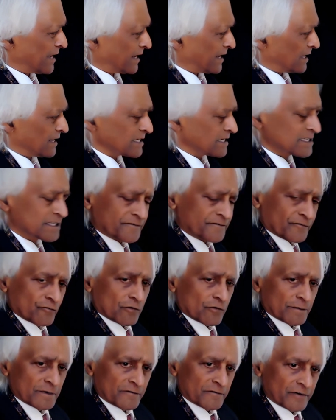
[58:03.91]
adolescent
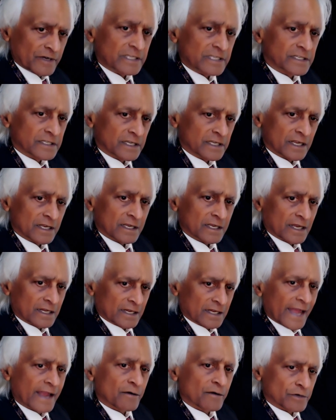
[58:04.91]
form of reason and
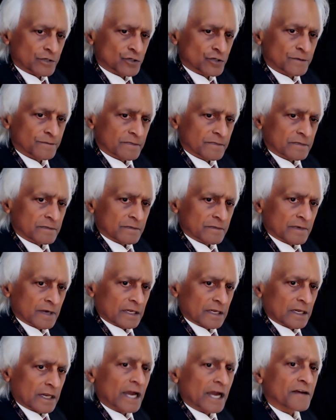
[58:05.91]
language
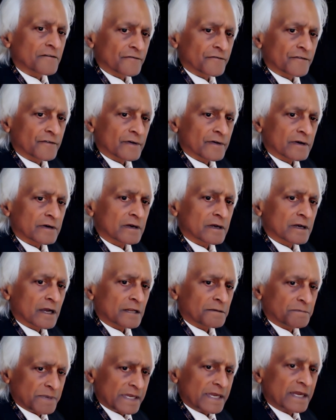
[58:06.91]
and life
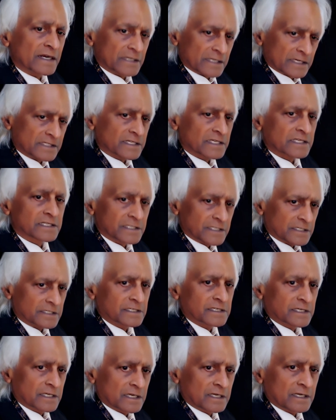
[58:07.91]
and being and
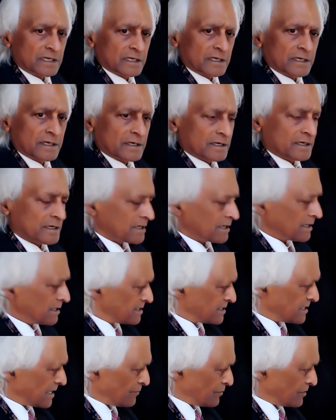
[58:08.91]
existence in
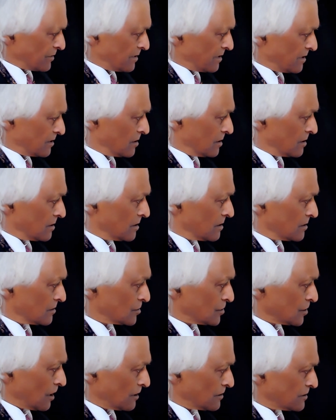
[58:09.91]
separate
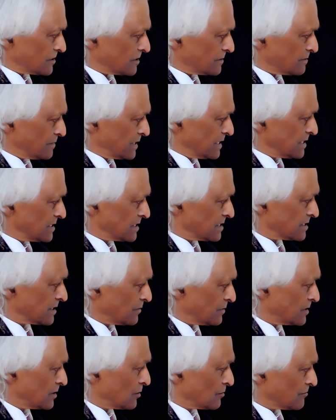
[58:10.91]
shards and pieces
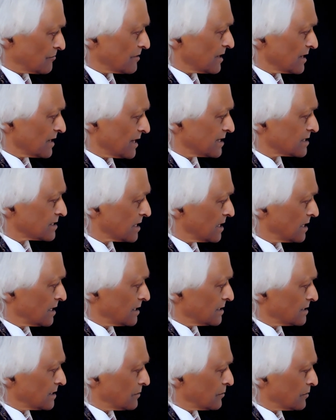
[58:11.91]
that we don't realize
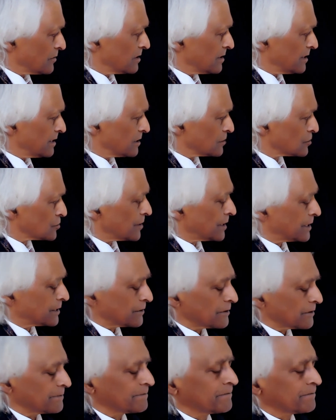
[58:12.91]
that we're in a
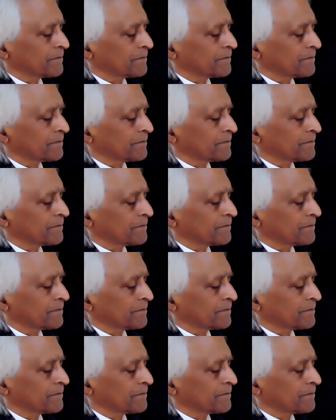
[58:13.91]
shredder.